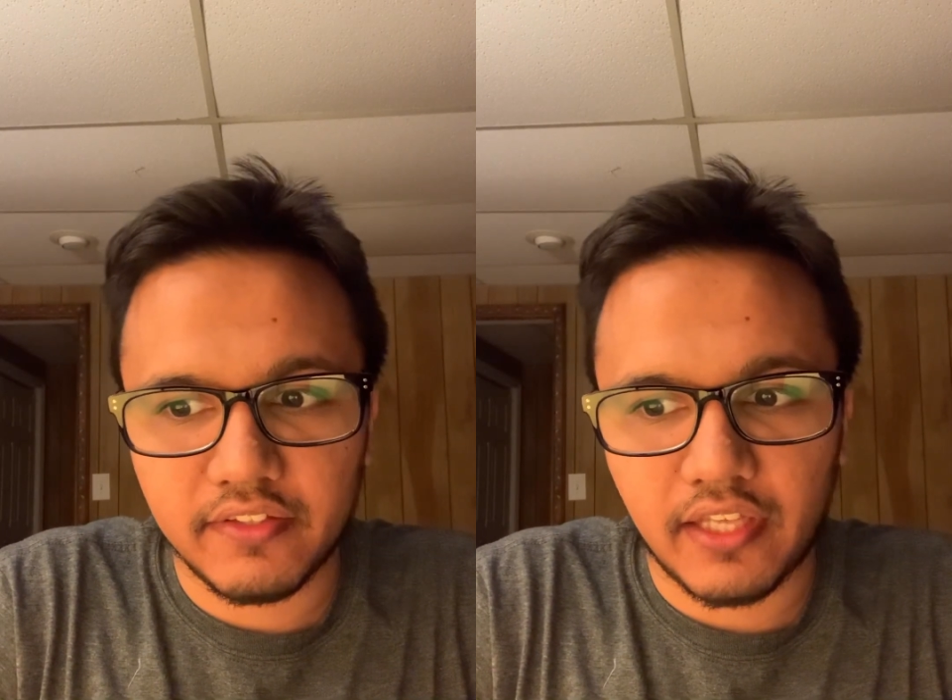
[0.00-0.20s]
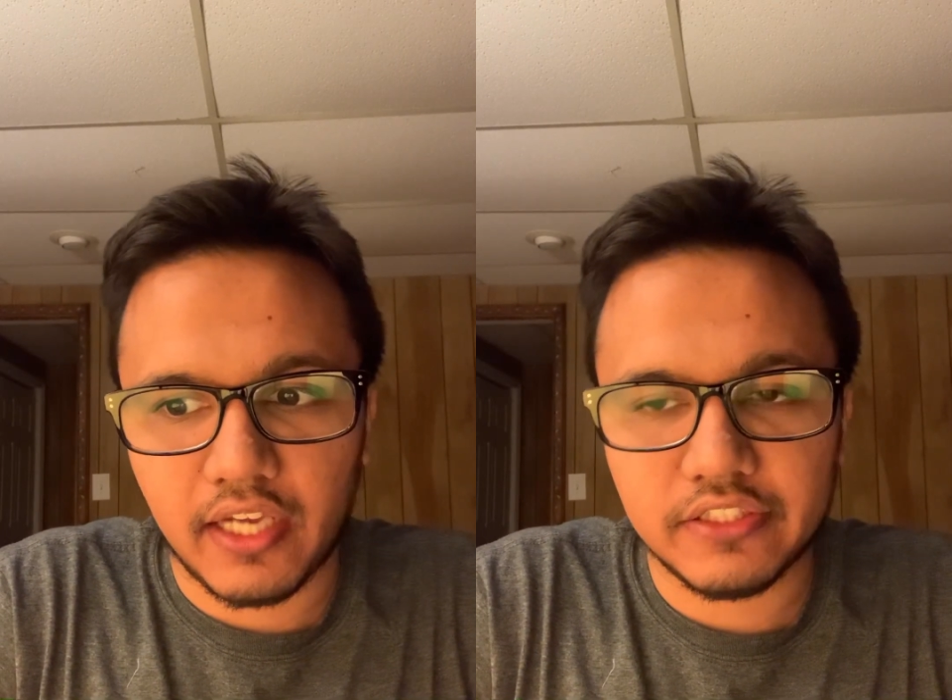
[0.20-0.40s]

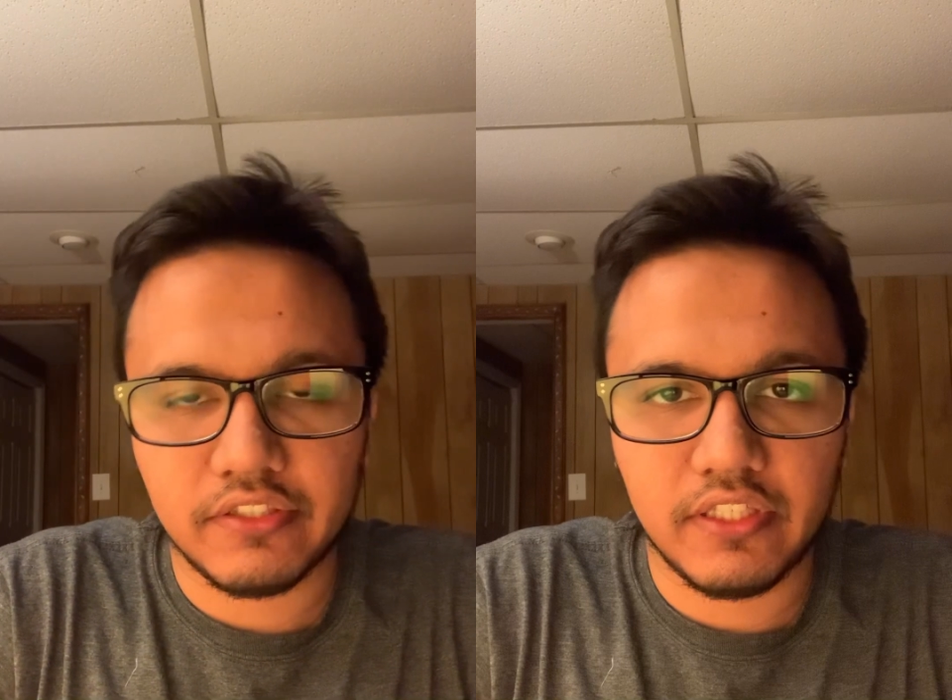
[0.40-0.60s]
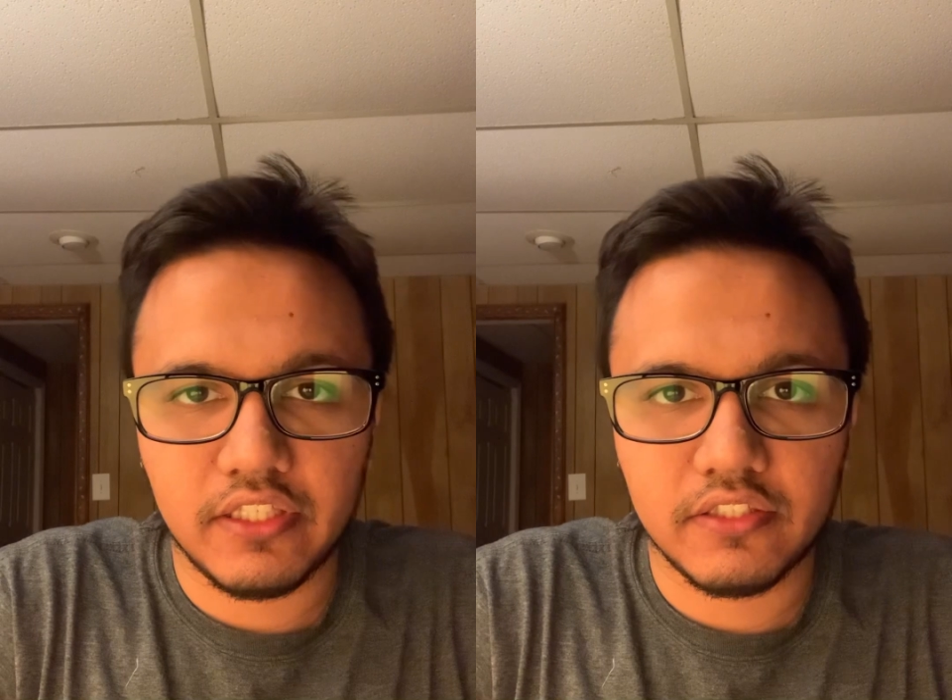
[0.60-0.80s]

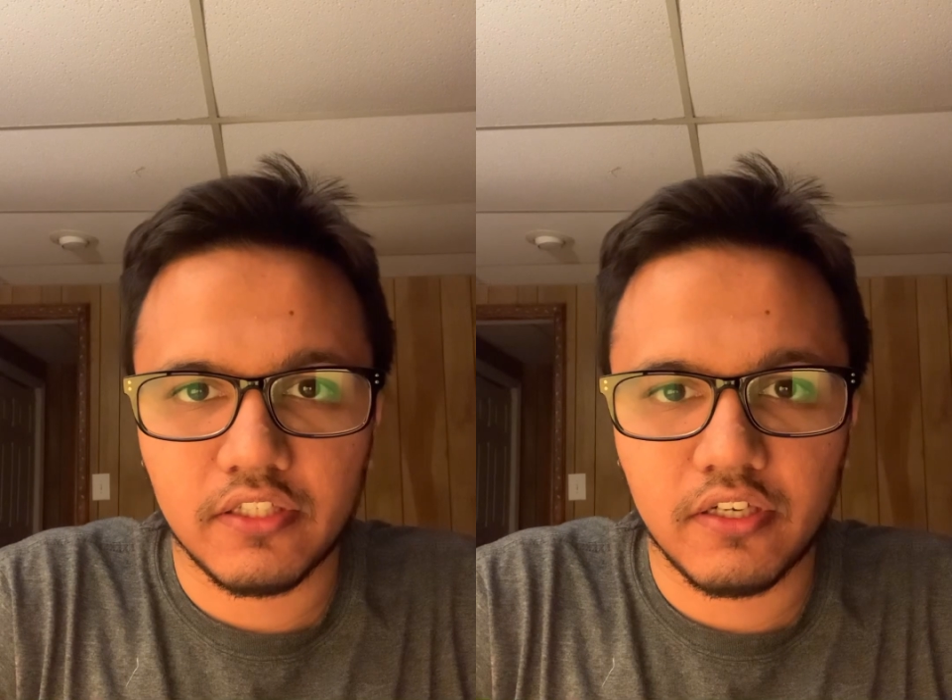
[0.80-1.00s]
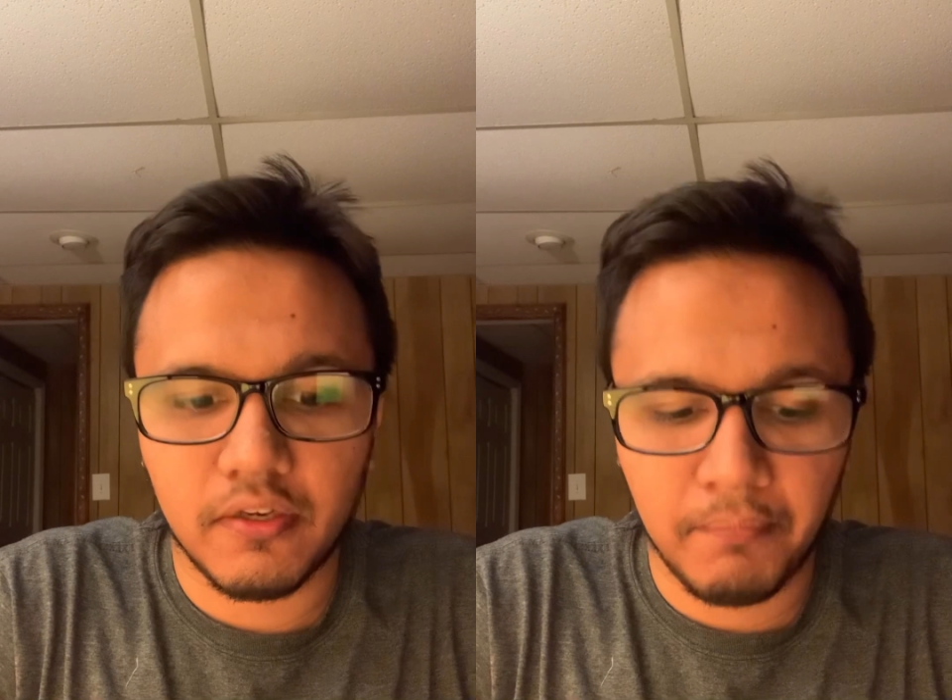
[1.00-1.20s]
actually
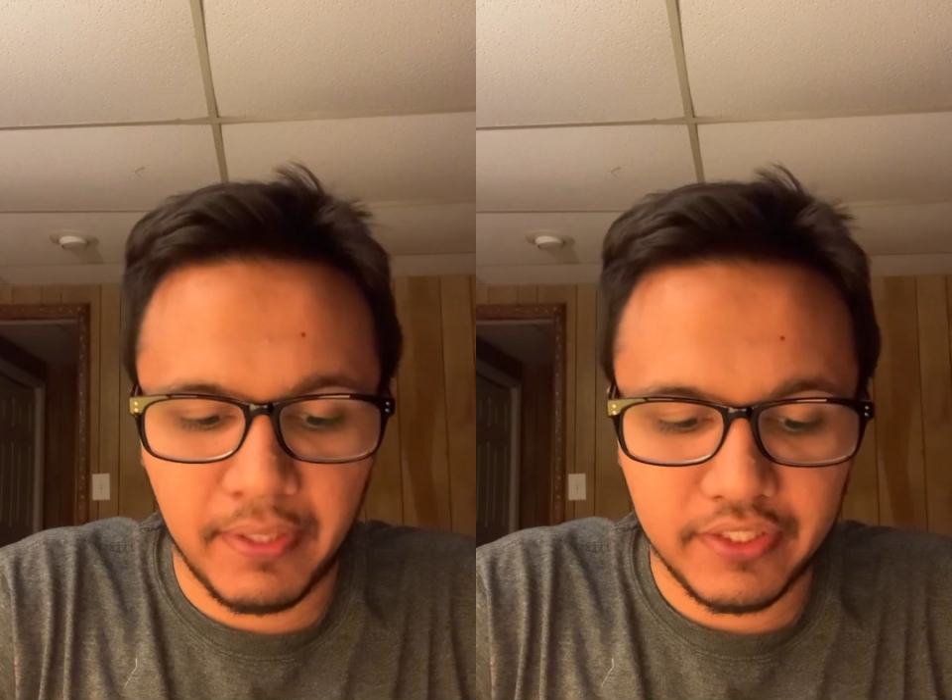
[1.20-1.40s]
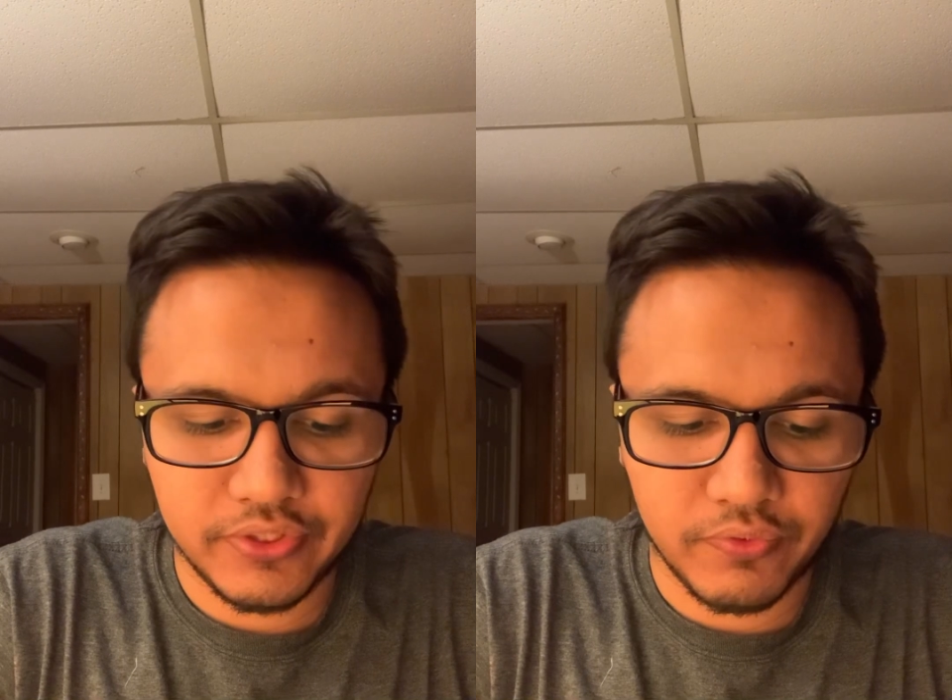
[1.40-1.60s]
the
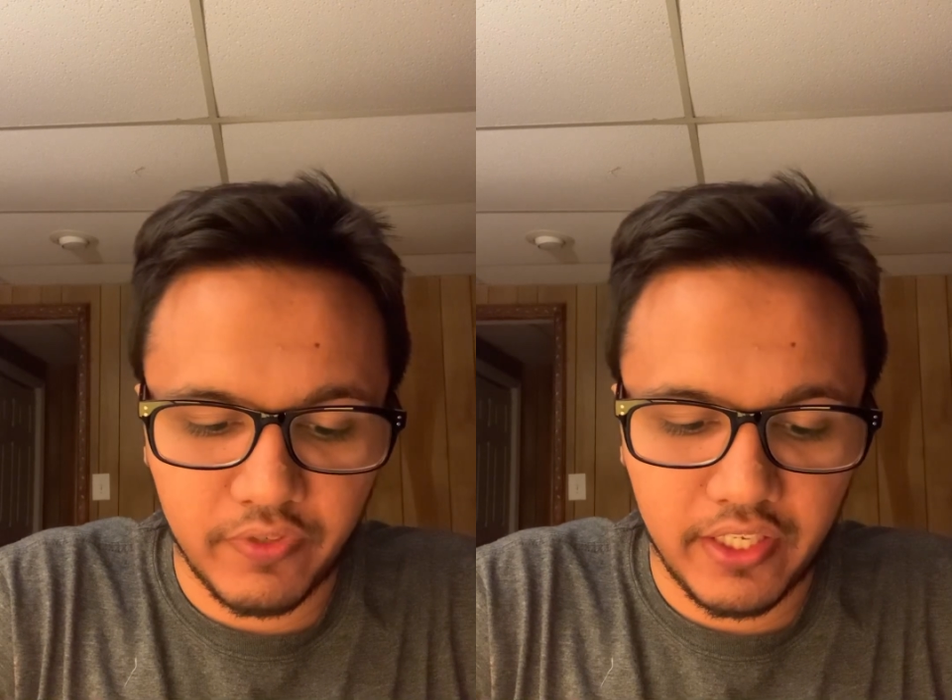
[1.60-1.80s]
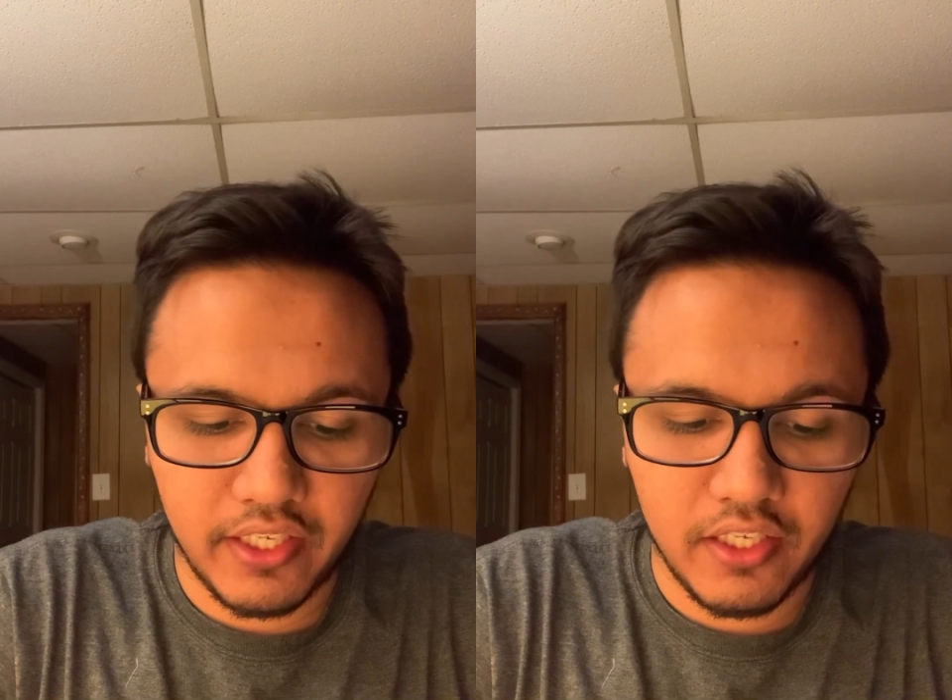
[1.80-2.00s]
best
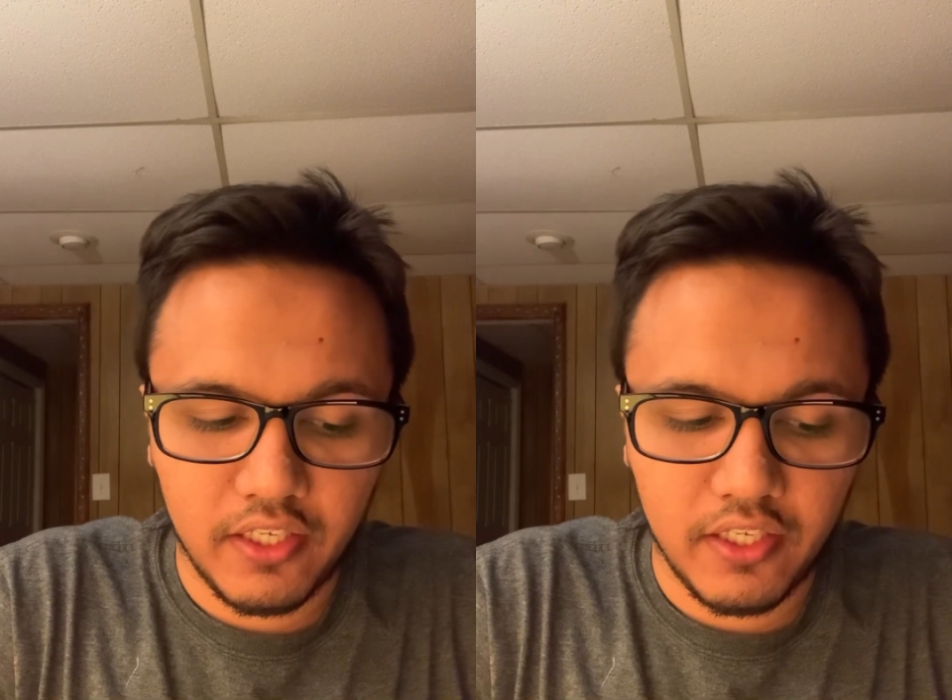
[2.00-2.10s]
way